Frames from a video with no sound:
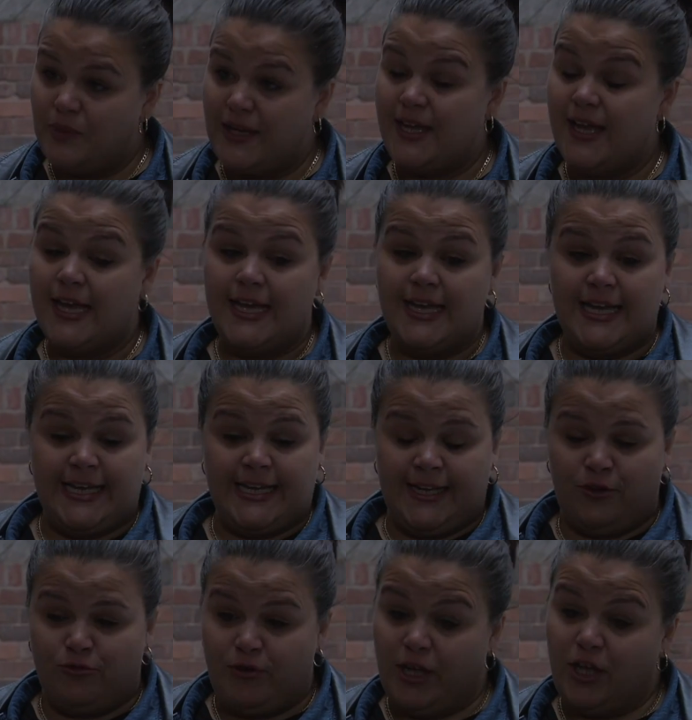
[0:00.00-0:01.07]
me
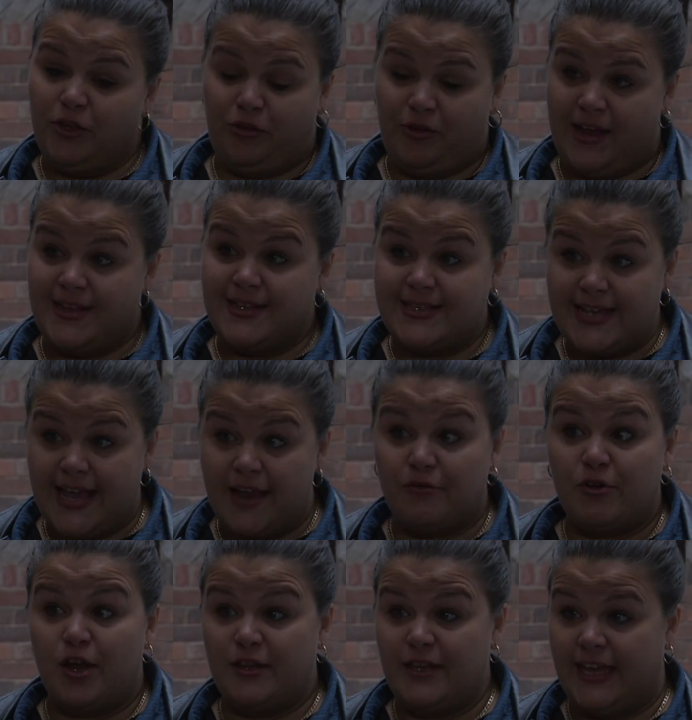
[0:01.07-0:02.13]
Rick had threatened
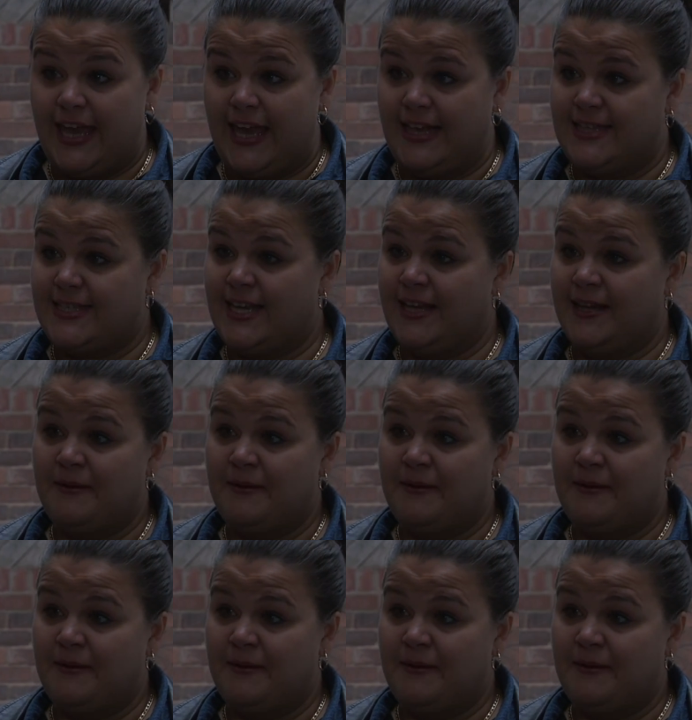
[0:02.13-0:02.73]
Sarah and the kids.